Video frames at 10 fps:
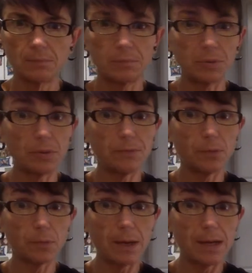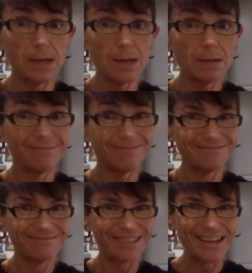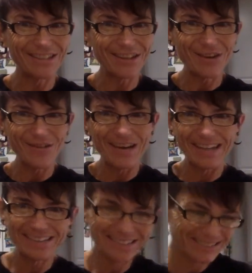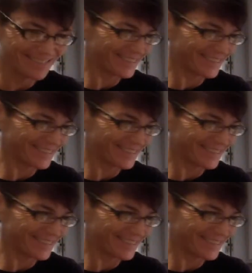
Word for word: Beautiful, right? As always.